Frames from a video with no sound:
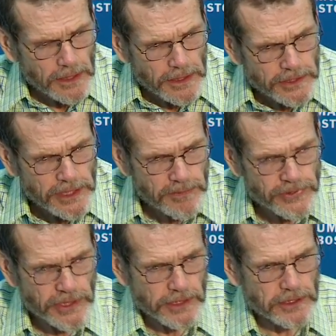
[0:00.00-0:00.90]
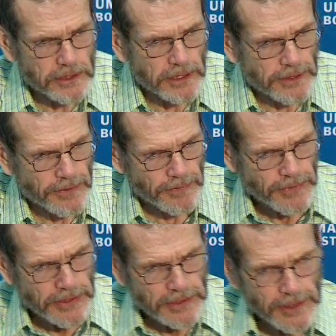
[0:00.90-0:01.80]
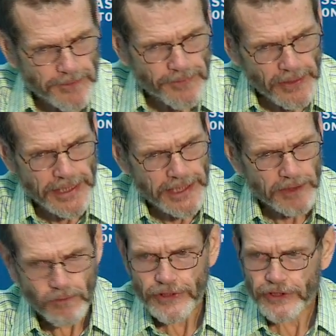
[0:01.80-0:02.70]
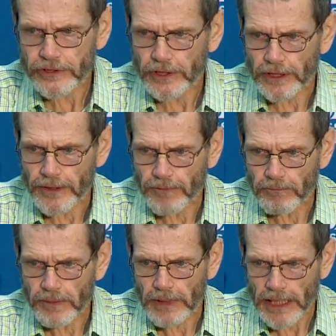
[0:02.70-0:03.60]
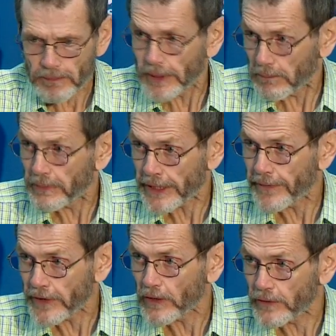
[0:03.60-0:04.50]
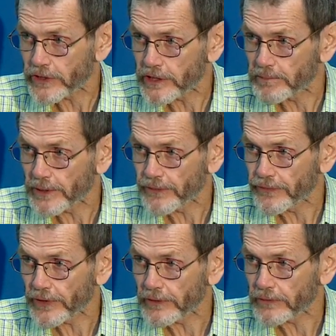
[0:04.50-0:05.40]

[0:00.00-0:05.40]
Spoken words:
It seems that the land which had been in the ownership of